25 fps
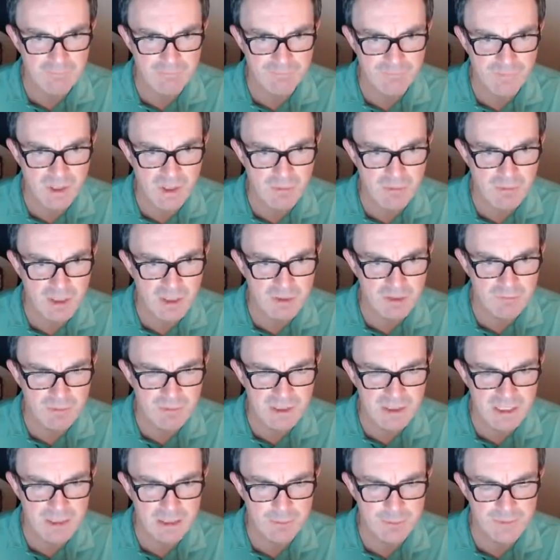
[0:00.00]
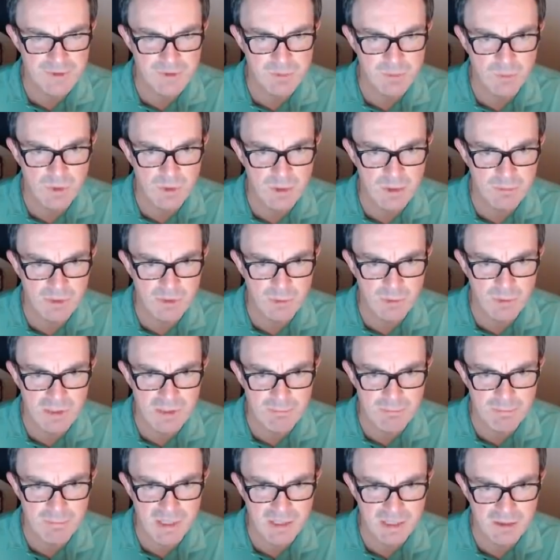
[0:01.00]
I might have been able to work my way
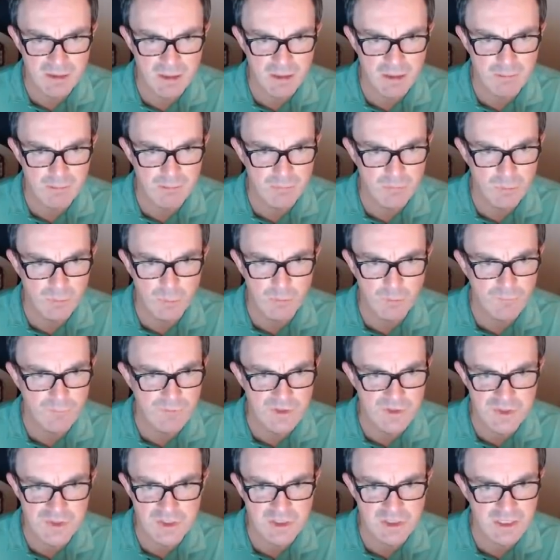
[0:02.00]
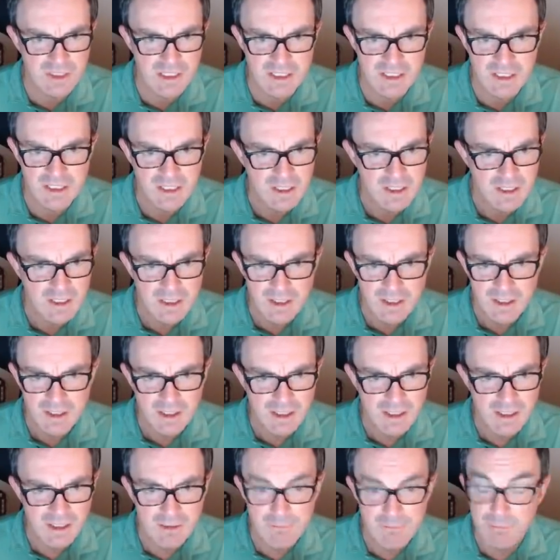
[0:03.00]
back up more efficiently.
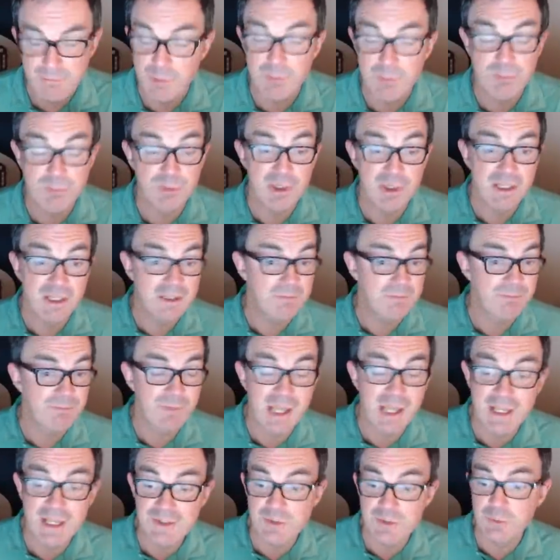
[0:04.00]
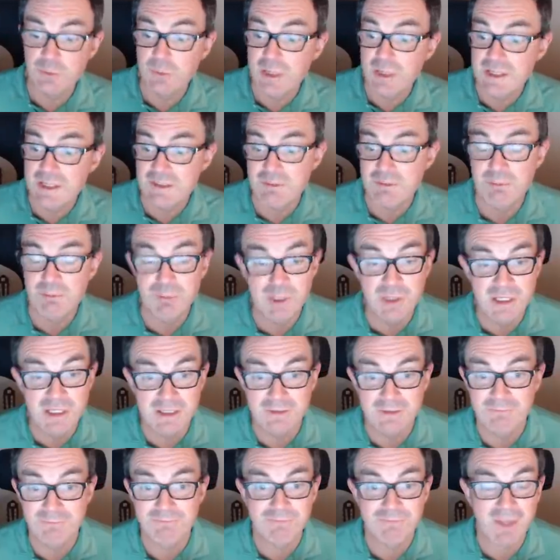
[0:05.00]
Um, but brilliant, as always, brilliant.
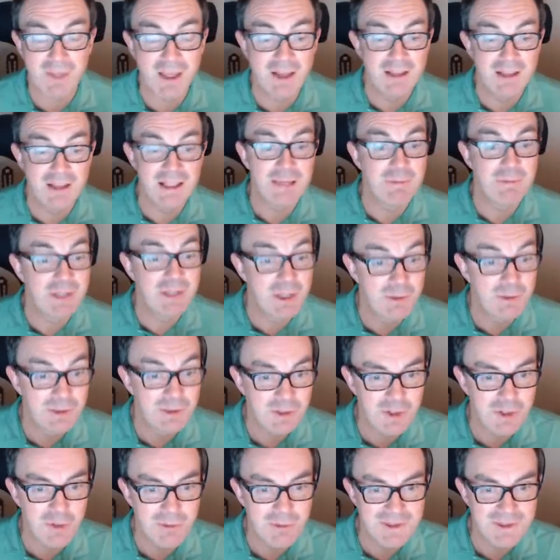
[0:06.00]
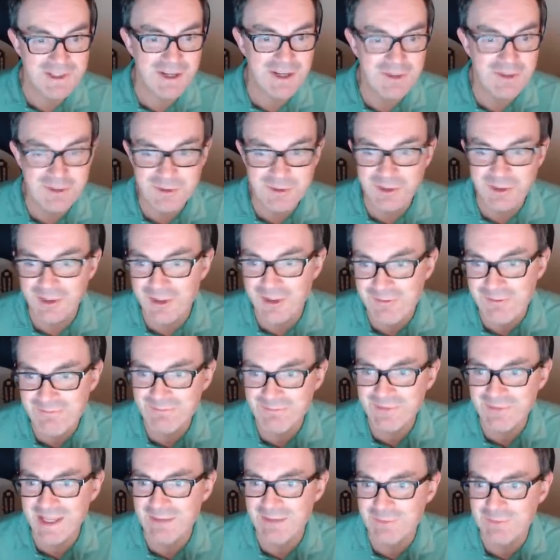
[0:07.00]
Uh, let me know in the comments how you got on,
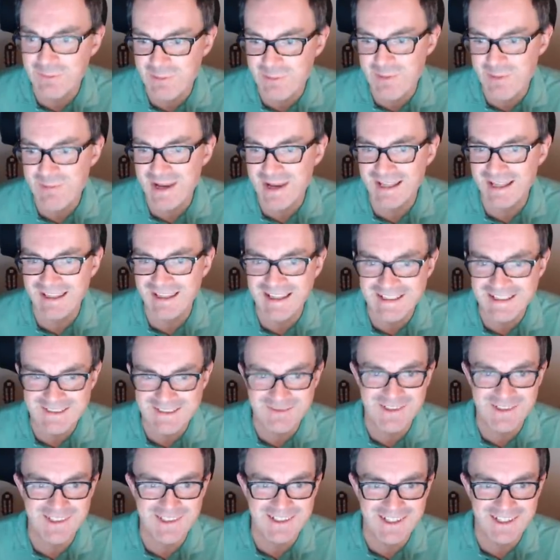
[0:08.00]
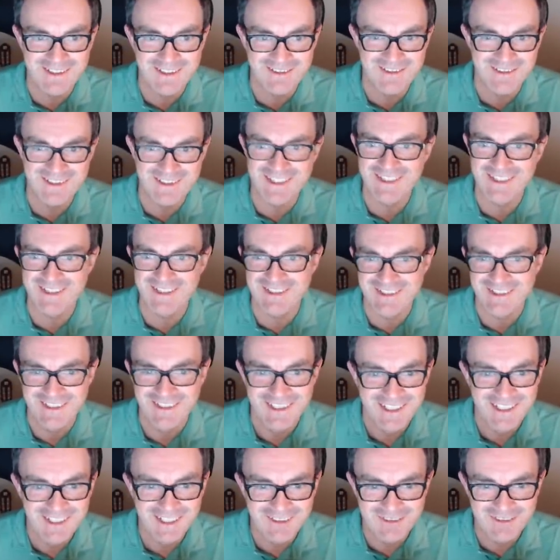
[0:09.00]
and we'll be back later with another edition
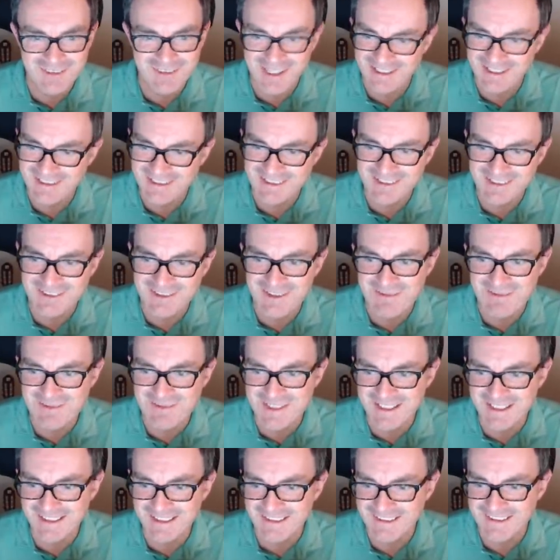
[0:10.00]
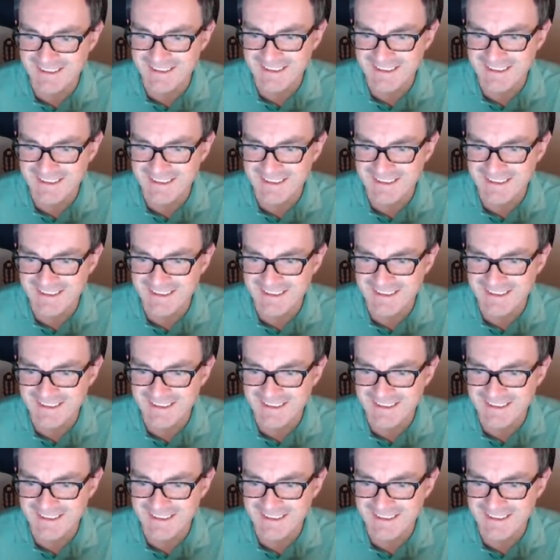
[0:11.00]
of Cracking the Cryptic.